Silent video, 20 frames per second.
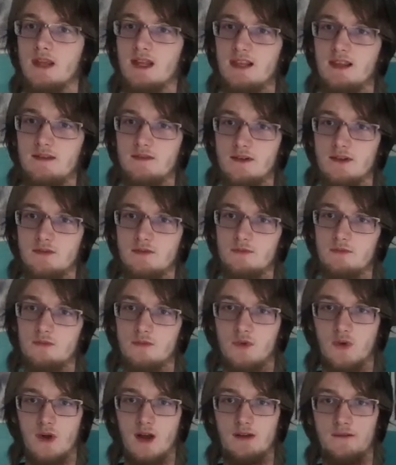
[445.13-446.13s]
even
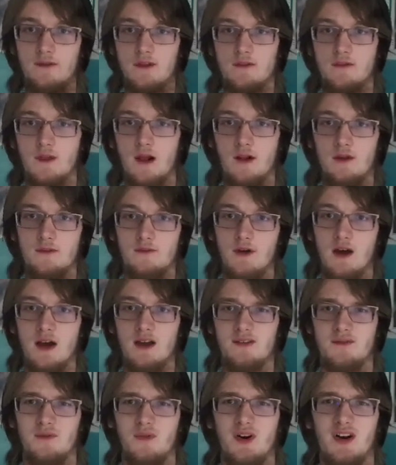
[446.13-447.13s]
Grand Theft Auto
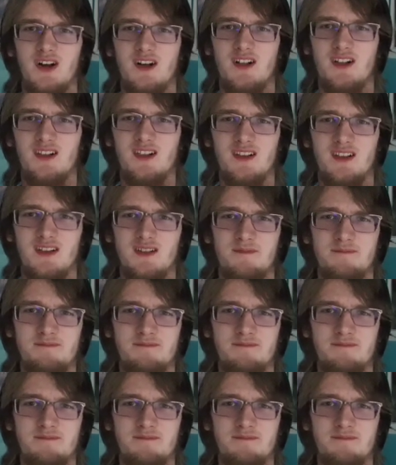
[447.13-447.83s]
5. Well,